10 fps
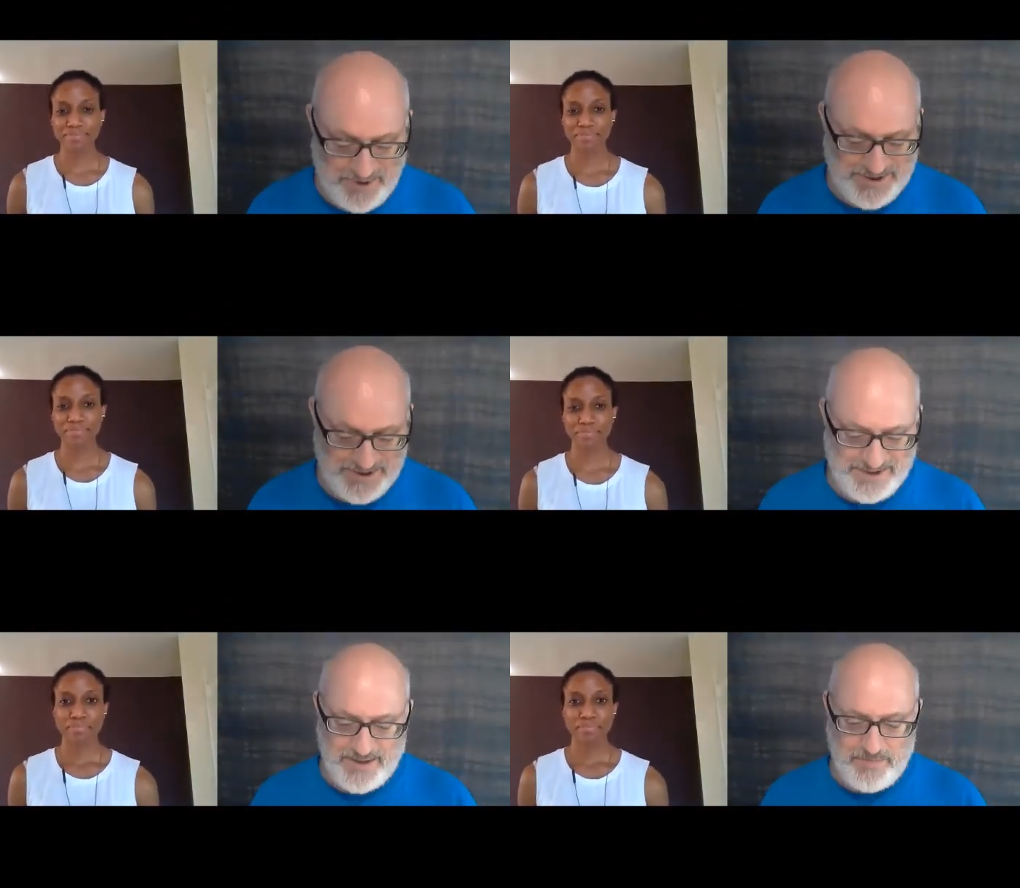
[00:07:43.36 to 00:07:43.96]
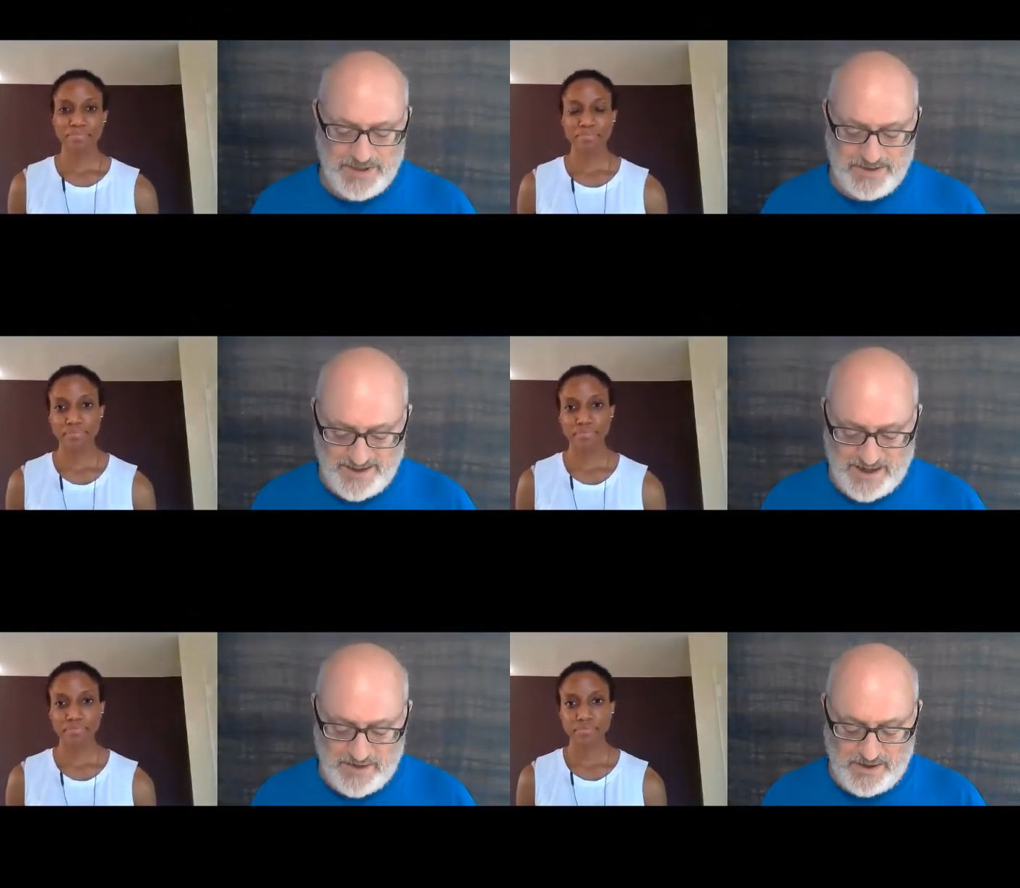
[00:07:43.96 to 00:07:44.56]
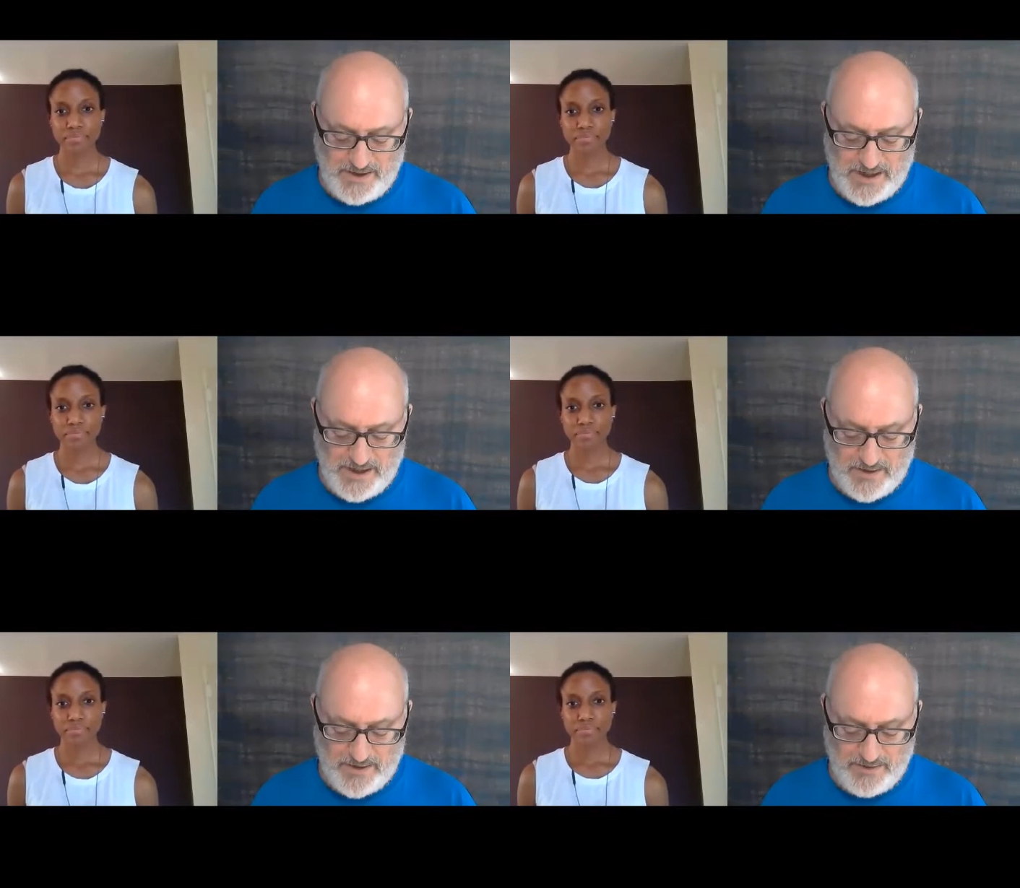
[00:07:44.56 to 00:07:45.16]
Speaker 1: person, but how,
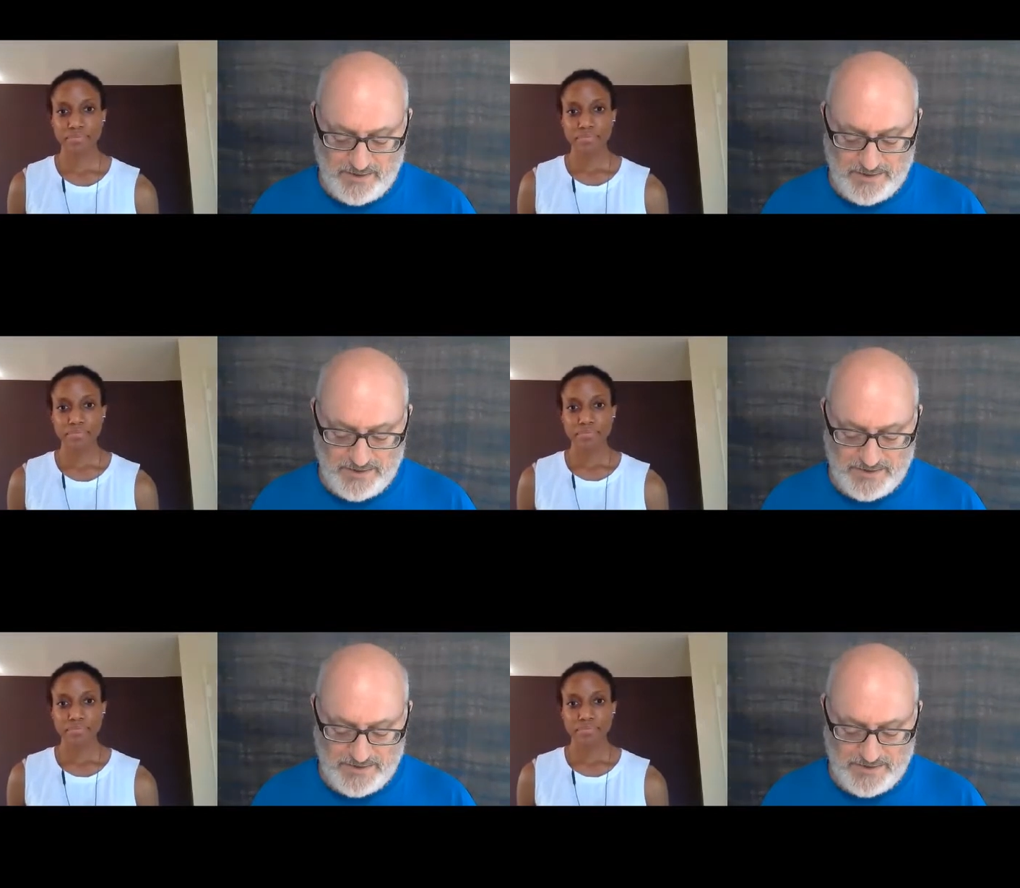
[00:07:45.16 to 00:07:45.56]
how,